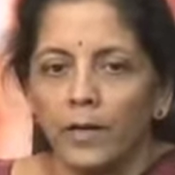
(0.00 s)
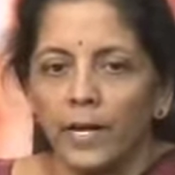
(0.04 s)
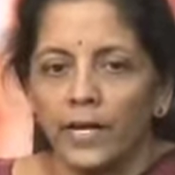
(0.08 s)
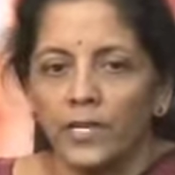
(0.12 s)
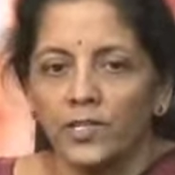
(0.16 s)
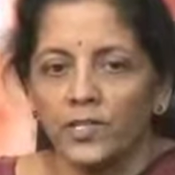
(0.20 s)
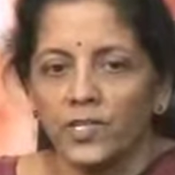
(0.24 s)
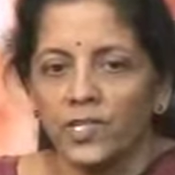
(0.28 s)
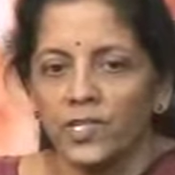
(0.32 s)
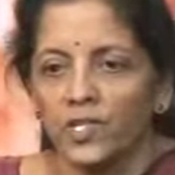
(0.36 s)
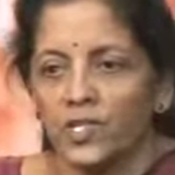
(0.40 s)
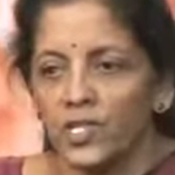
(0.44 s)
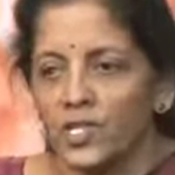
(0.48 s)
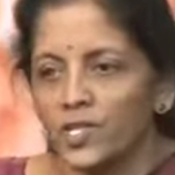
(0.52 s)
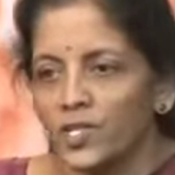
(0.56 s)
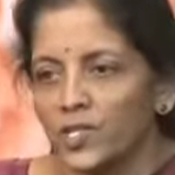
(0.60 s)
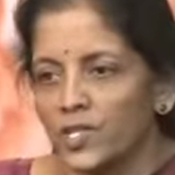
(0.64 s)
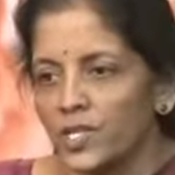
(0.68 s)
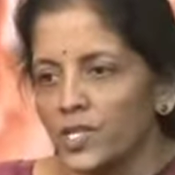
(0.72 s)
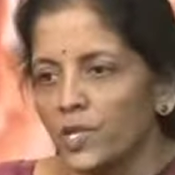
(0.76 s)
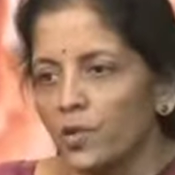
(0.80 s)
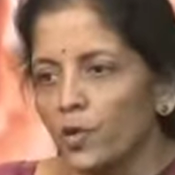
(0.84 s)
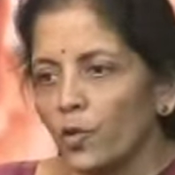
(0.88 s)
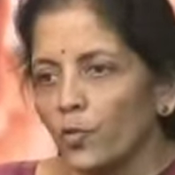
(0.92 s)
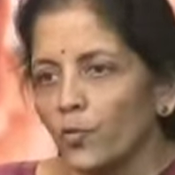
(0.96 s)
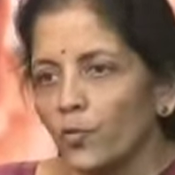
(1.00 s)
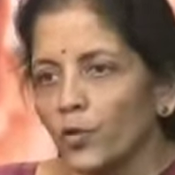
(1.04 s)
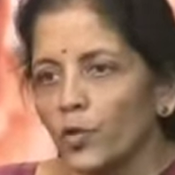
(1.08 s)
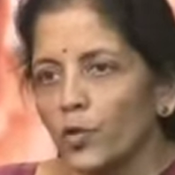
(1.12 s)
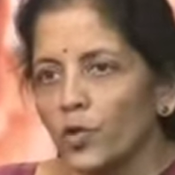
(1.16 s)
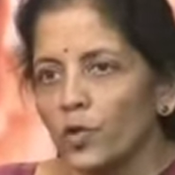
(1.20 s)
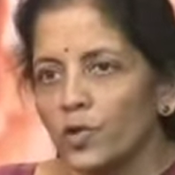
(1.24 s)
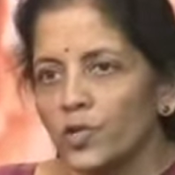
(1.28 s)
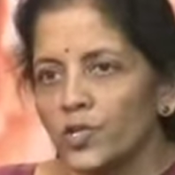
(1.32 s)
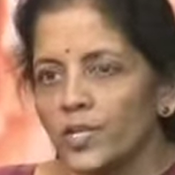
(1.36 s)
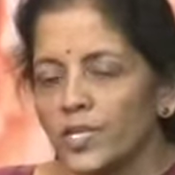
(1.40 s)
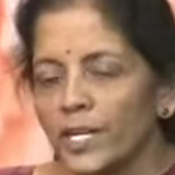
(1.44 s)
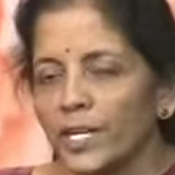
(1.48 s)
exigency of
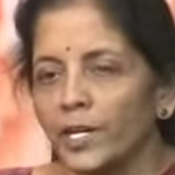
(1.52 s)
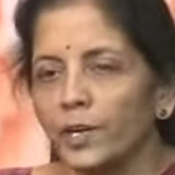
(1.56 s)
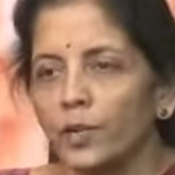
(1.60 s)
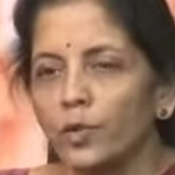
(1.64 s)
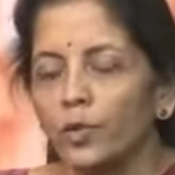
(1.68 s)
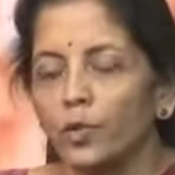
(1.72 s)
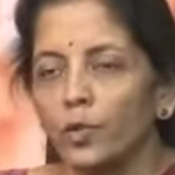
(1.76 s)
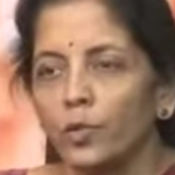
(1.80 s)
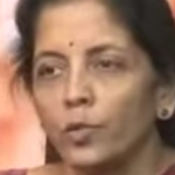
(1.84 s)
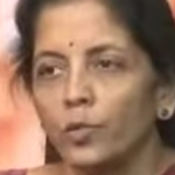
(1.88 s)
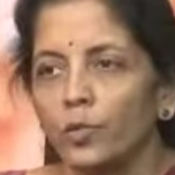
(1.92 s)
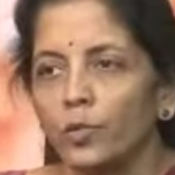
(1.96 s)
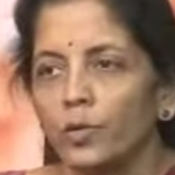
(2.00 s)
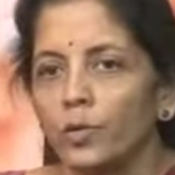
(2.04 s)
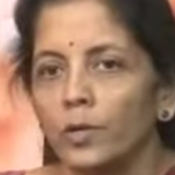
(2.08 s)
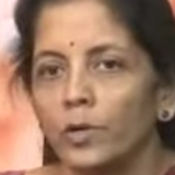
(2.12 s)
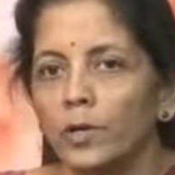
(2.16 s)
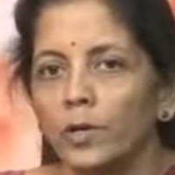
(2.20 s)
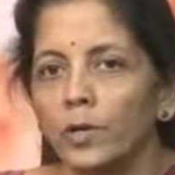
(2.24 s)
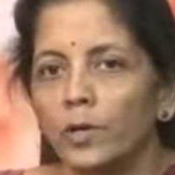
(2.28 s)
a cyclone